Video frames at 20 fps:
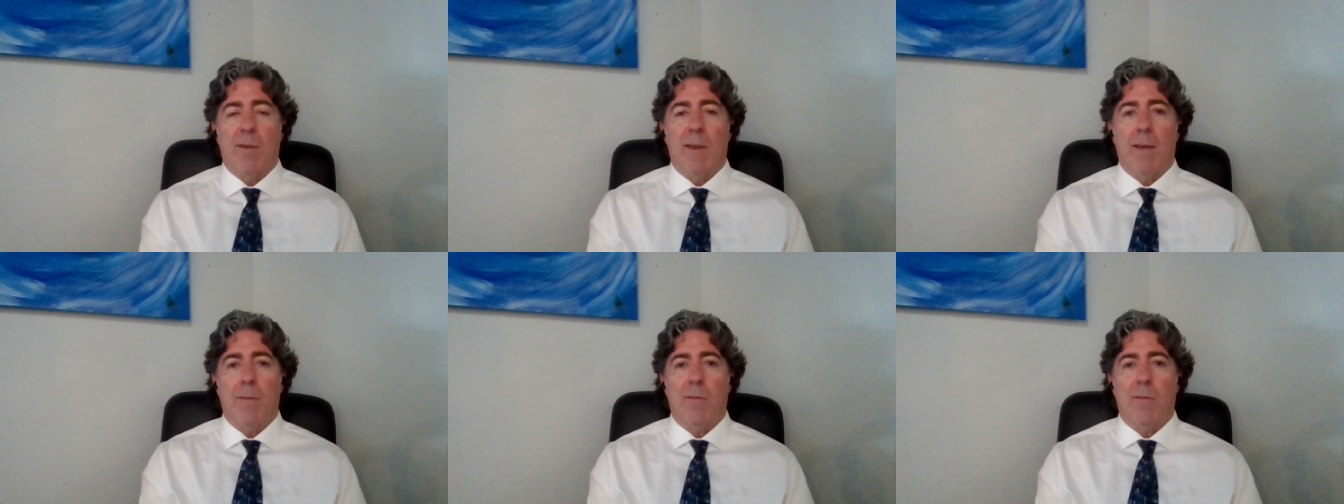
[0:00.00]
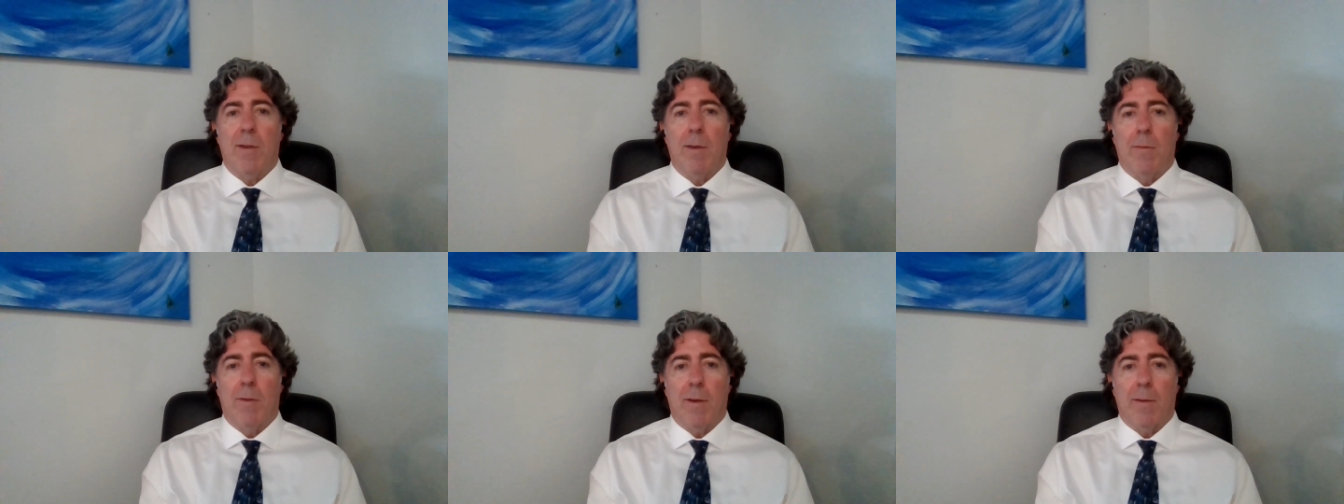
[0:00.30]

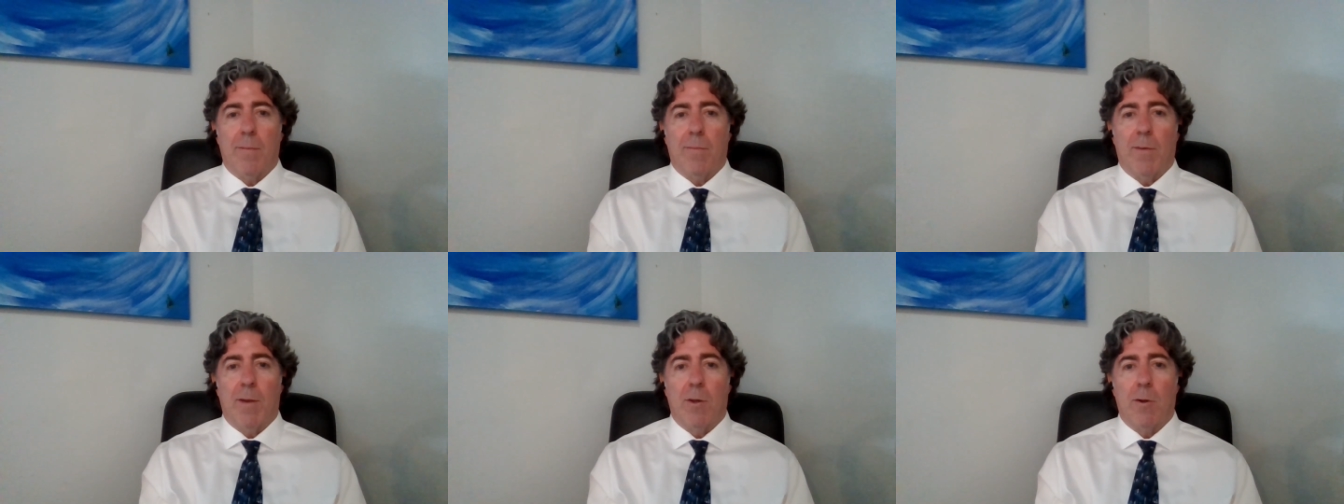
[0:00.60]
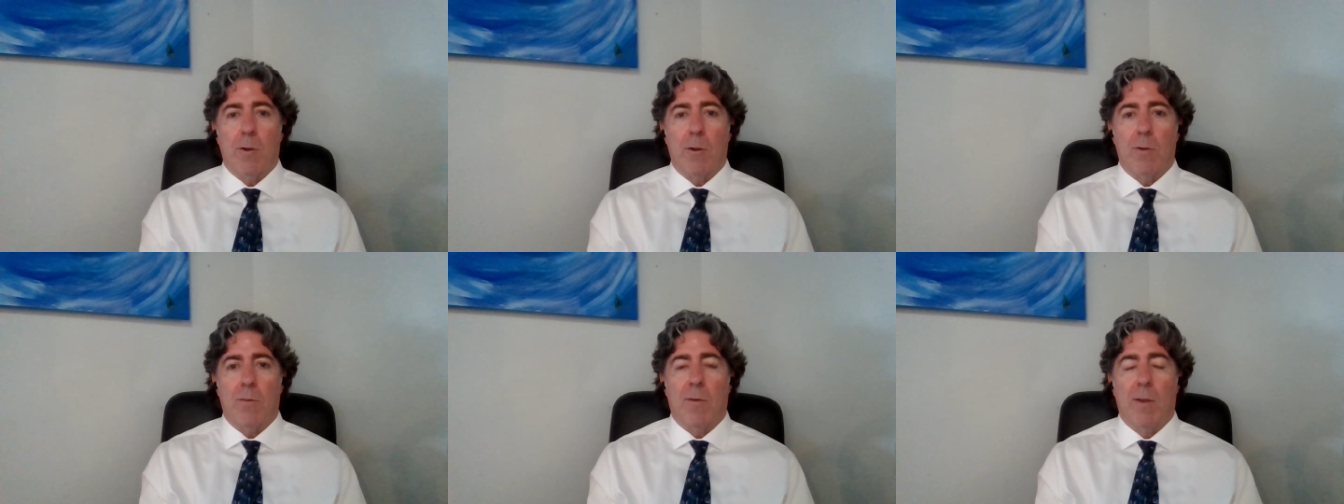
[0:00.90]
safety of the
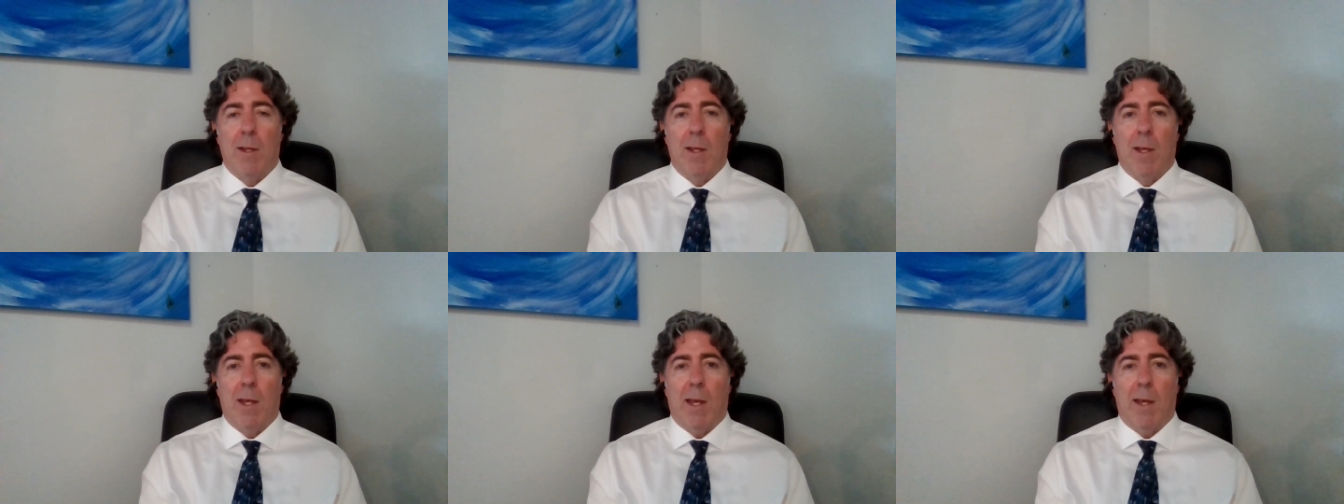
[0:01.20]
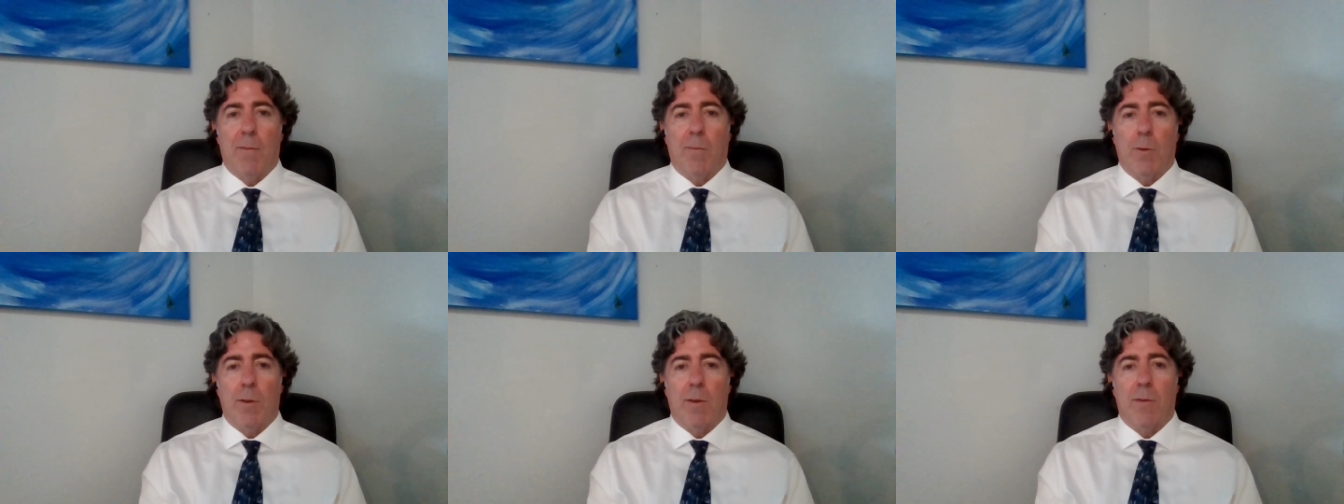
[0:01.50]
offenders,
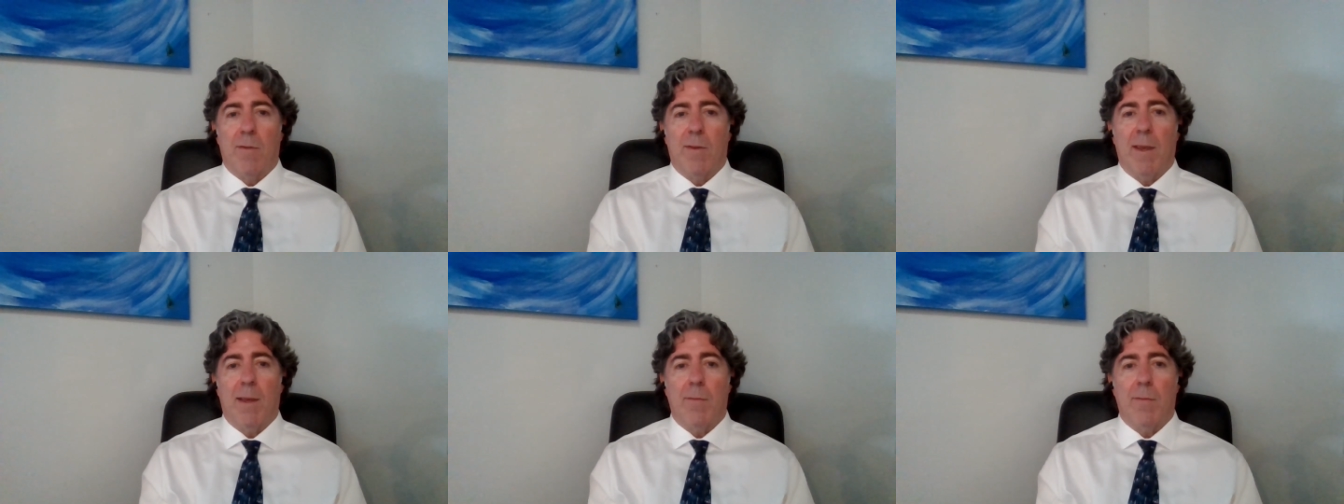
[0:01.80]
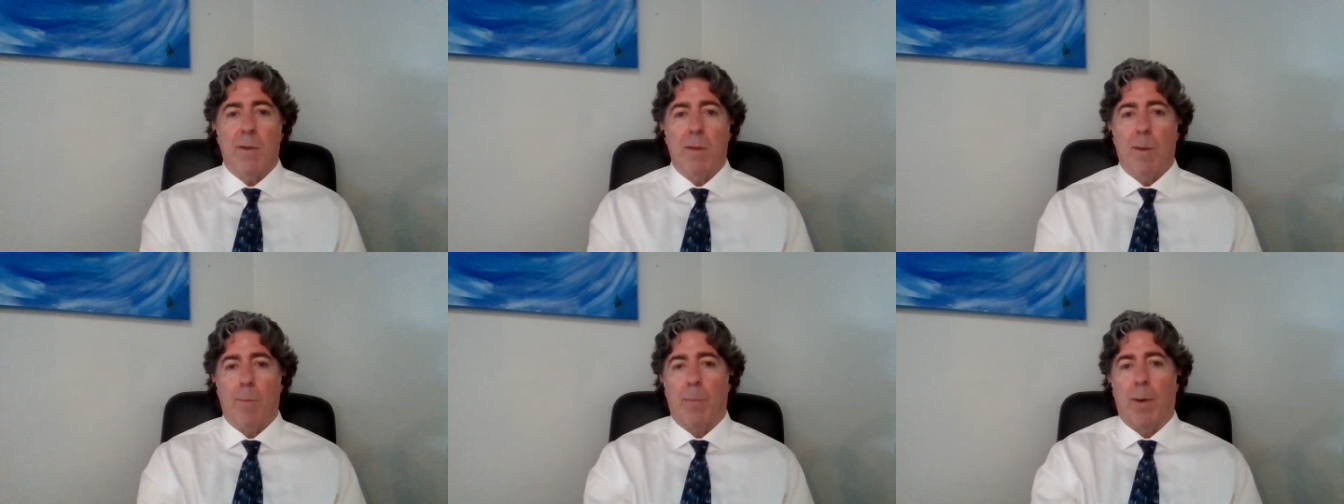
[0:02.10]
and for the
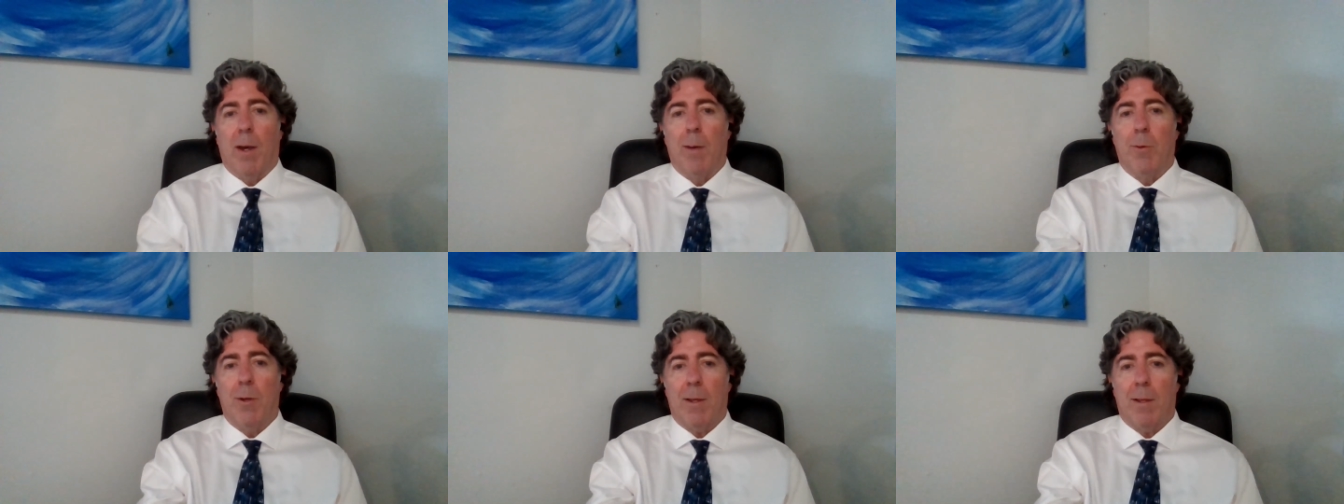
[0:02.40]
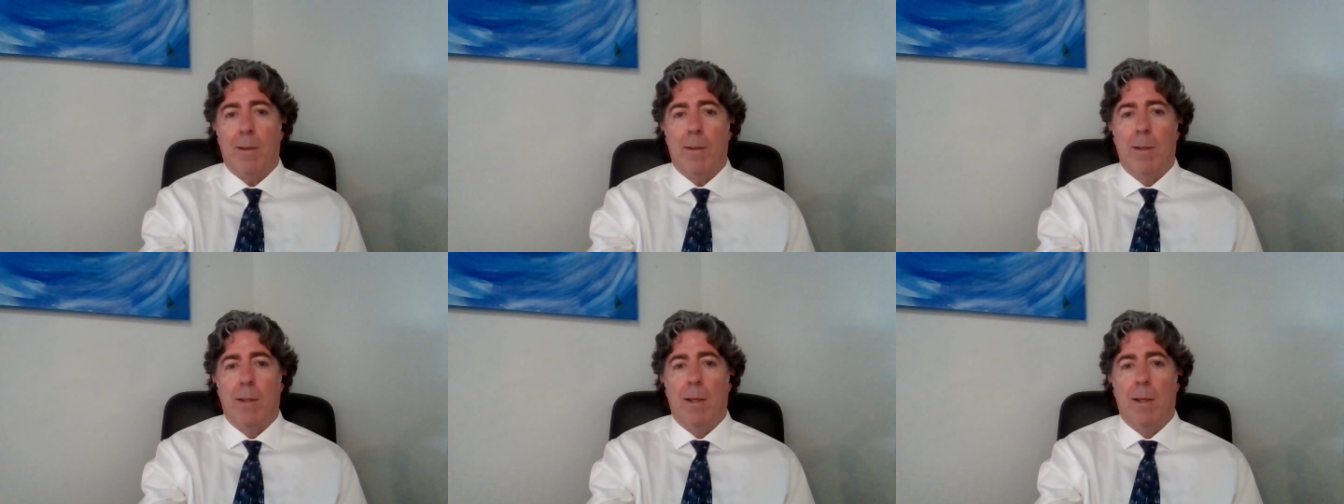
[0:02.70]
safety of the public.